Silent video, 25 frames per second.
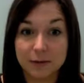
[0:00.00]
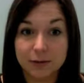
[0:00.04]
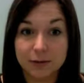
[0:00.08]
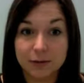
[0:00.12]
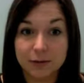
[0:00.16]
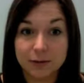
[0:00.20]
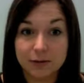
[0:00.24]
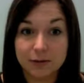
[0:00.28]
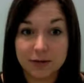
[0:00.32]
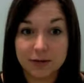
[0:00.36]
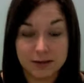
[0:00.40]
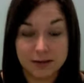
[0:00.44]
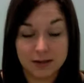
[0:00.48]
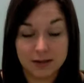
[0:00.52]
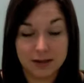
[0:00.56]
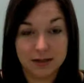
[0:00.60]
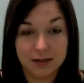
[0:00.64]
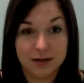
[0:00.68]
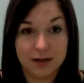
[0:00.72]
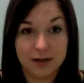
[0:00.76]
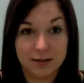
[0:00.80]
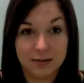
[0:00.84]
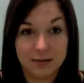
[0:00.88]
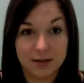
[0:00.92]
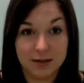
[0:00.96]
Lunas, and
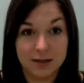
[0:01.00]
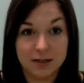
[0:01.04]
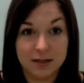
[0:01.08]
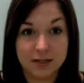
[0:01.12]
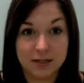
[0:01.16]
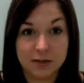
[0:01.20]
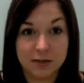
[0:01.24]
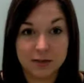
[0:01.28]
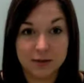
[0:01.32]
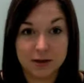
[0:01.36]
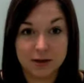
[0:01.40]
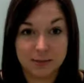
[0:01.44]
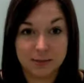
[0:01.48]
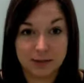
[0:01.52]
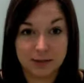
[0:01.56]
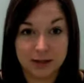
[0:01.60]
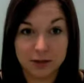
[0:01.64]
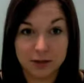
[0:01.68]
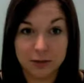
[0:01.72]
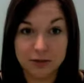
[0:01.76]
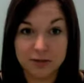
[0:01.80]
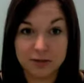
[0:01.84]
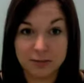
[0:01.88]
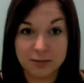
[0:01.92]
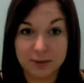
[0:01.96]
I'm going to teach you how to make a
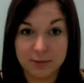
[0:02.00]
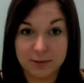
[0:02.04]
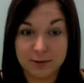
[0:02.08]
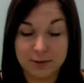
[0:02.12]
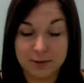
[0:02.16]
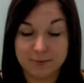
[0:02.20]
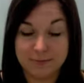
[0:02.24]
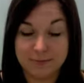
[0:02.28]
newspaper.